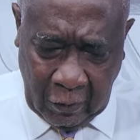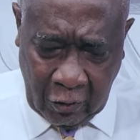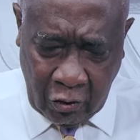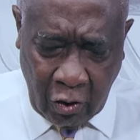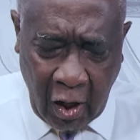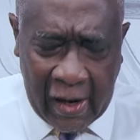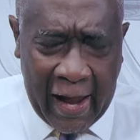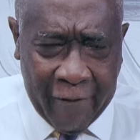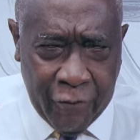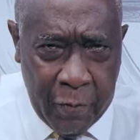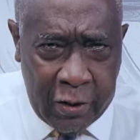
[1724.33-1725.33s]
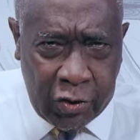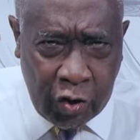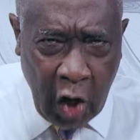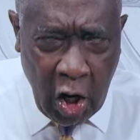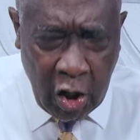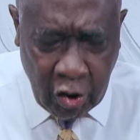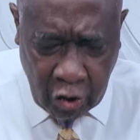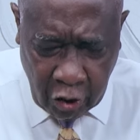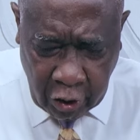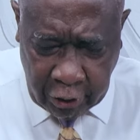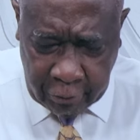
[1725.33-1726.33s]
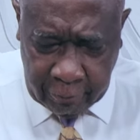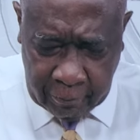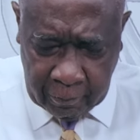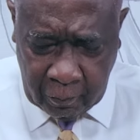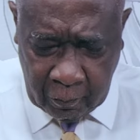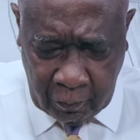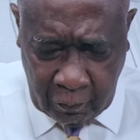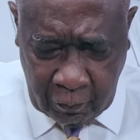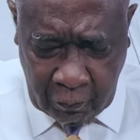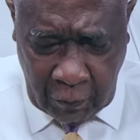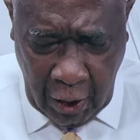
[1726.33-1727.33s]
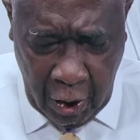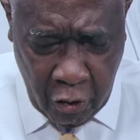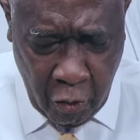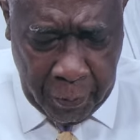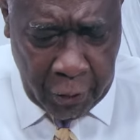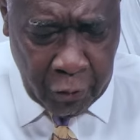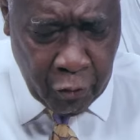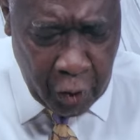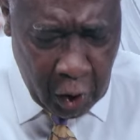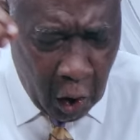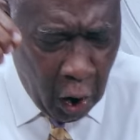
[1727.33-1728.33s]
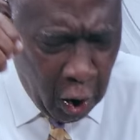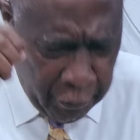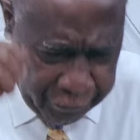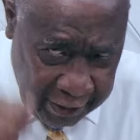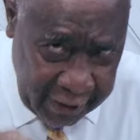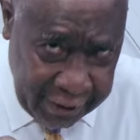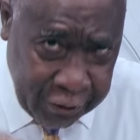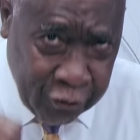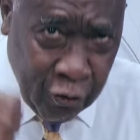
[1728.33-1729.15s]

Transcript: your life will be so good and you'll be doing all this to